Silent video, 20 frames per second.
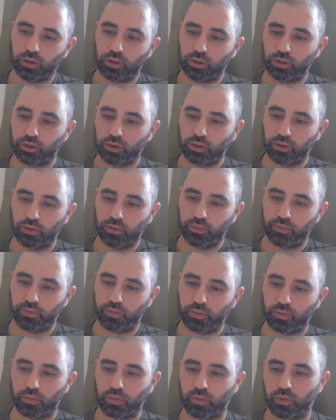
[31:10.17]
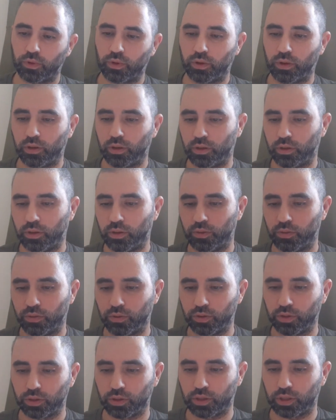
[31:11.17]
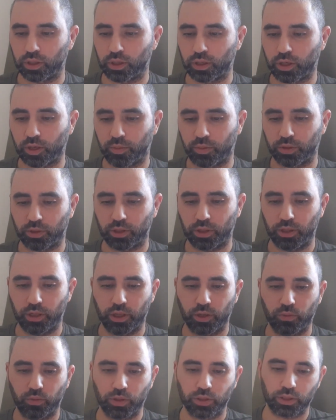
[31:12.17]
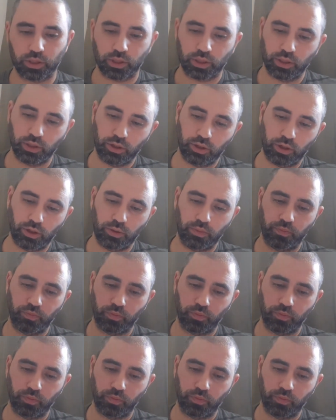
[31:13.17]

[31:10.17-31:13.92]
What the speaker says: So, just got a couple of the end ones here.